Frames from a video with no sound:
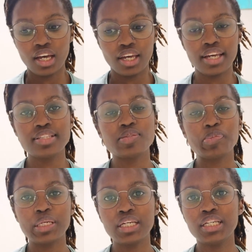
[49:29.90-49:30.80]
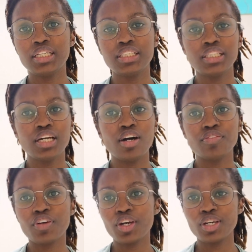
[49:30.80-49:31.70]
It's been a
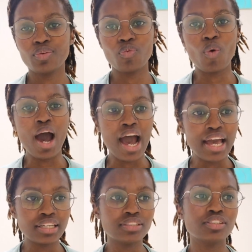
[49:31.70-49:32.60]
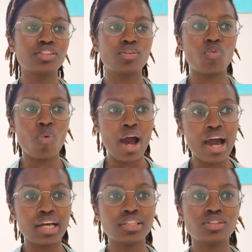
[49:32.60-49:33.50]
very wild,
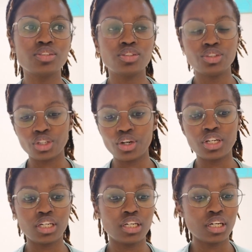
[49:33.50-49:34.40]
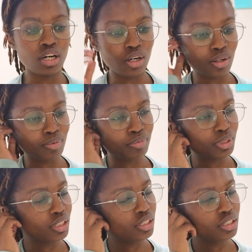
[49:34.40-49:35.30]
wild journey.
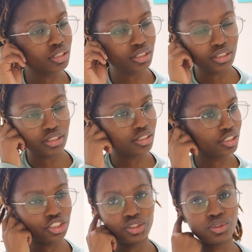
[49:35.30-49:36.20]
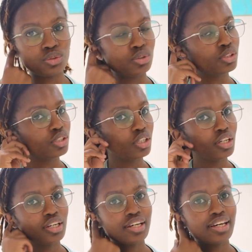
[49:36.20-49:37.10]
Shoot,
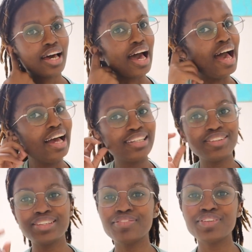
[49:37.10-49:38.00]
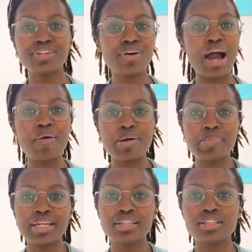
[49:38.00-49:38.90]
I don't even know how I
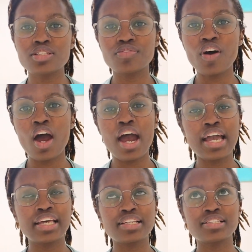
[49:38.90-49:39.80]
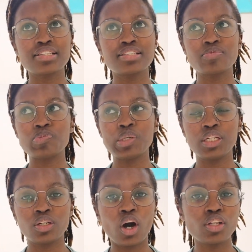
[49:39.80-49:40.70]
made it this far. I guess it's
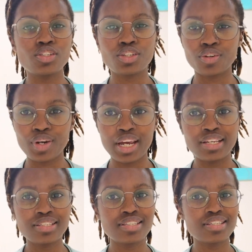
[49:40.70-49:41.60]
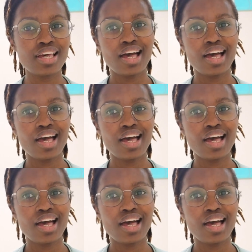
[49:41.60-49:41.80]
been God's grace.